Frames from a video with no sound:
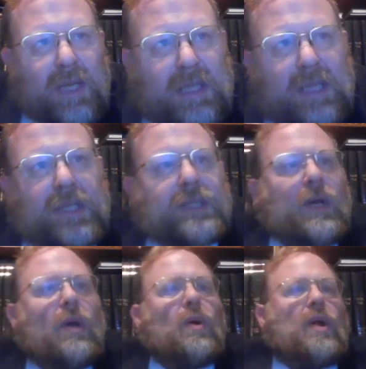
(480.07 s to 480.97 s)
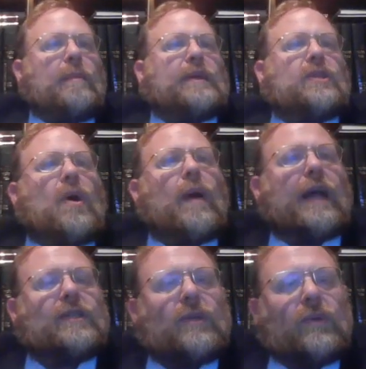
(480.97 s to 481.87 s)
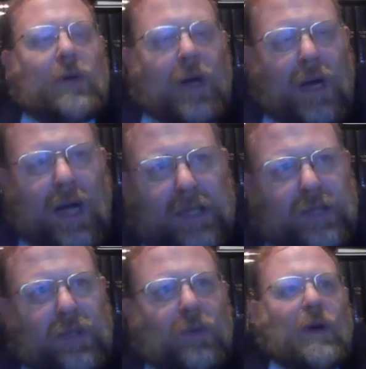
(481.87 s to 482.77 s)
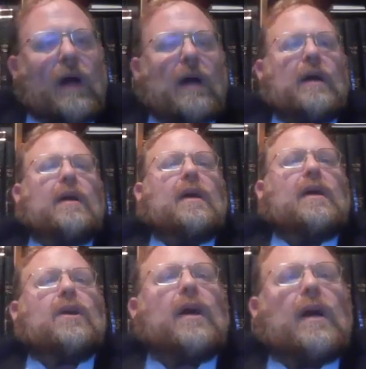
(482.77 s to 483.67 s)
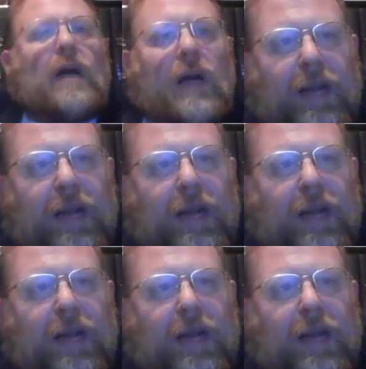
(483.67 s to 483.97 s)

existence. Labisho and to uh, and to uh, uh, uh